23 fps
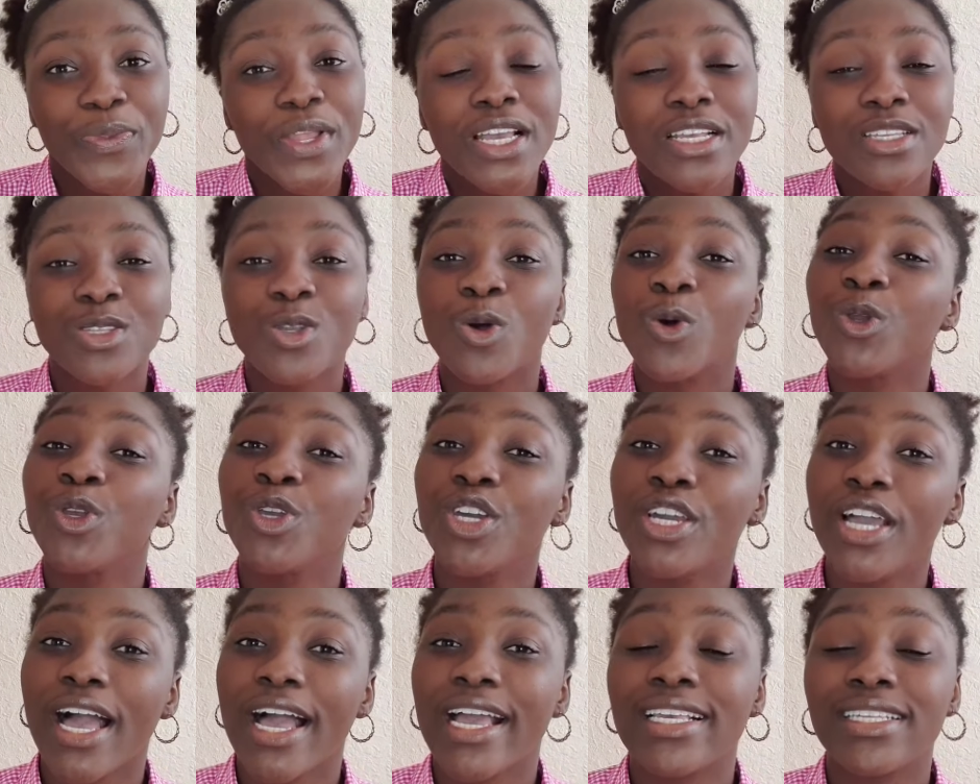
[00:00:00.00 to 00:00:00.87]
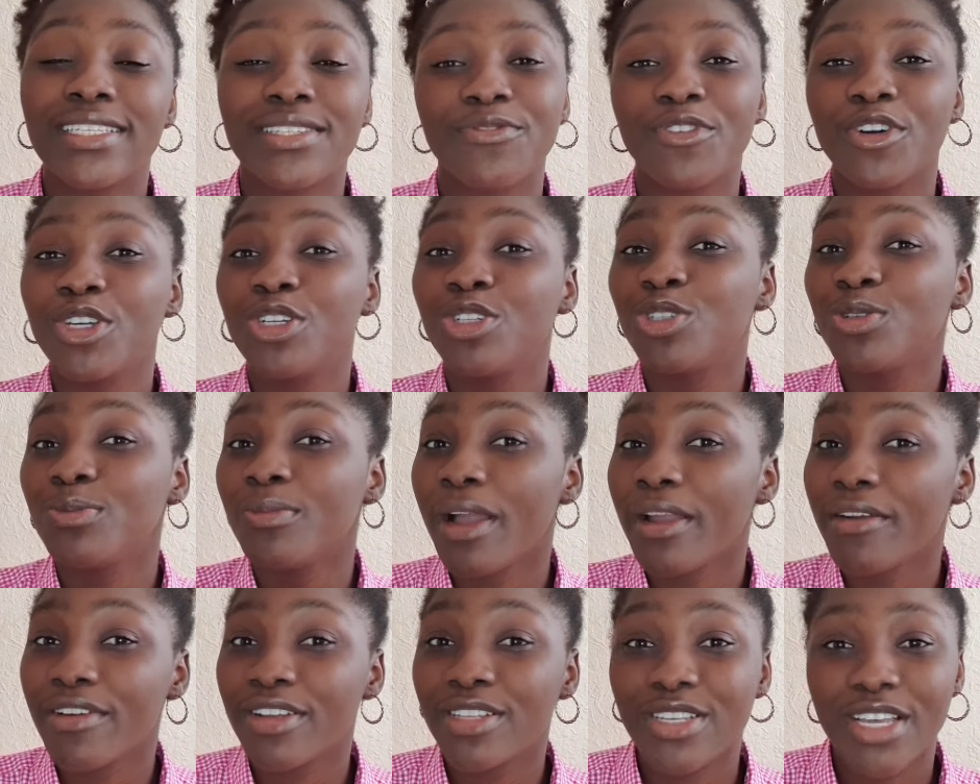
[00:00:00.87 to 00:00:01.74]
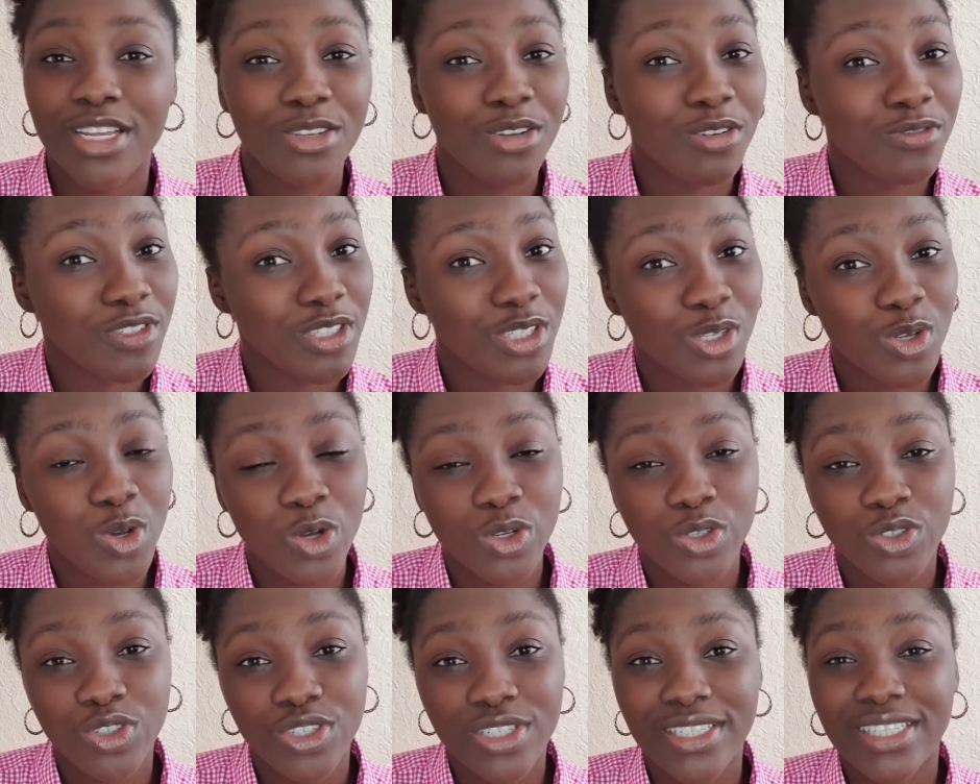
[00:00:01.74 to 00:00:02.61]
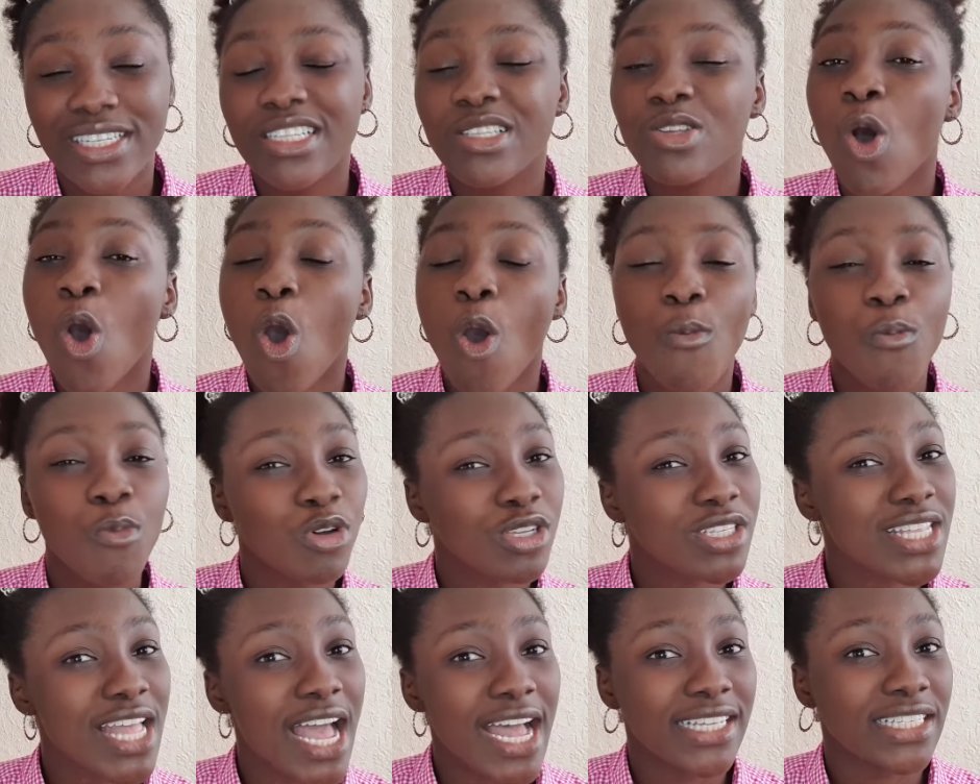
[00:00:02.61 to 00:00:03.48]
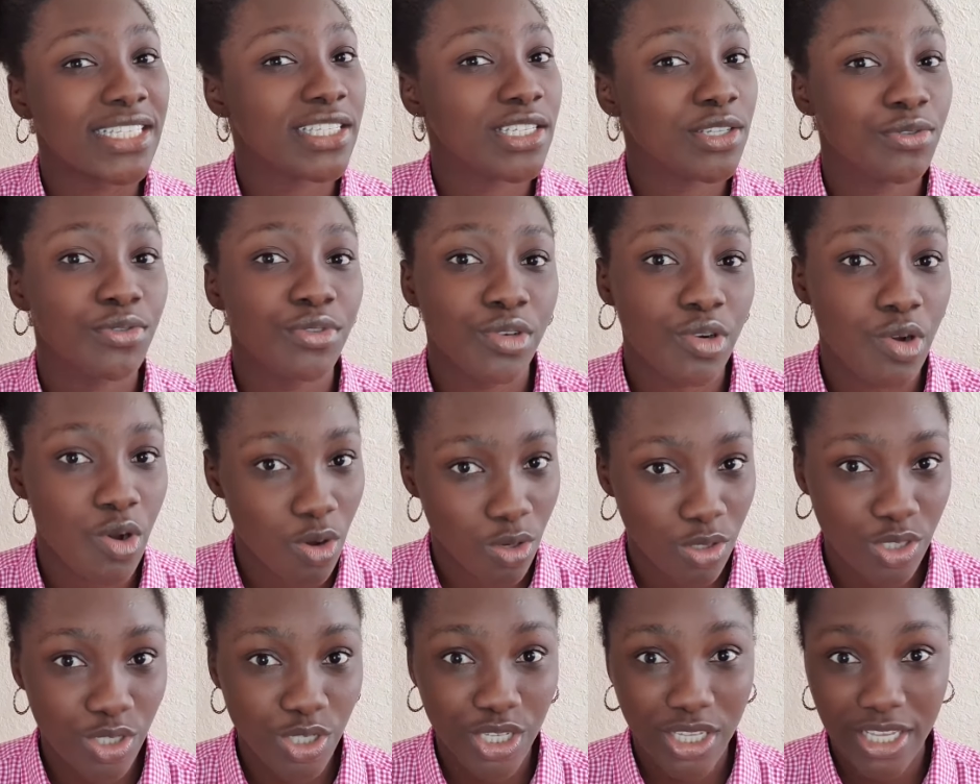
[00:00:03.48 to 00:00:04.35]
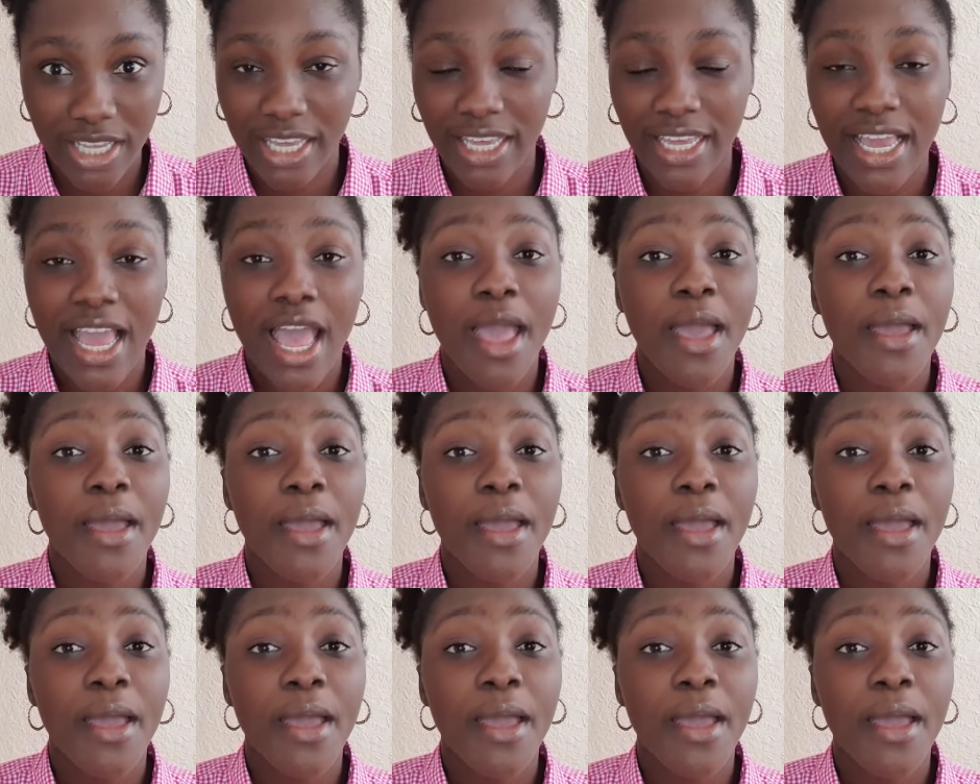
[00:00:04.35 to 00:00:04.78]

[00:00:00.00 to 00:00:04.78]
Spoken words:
So you guys, for you to migrate to any of these countries, it's almost at zero cost, okay?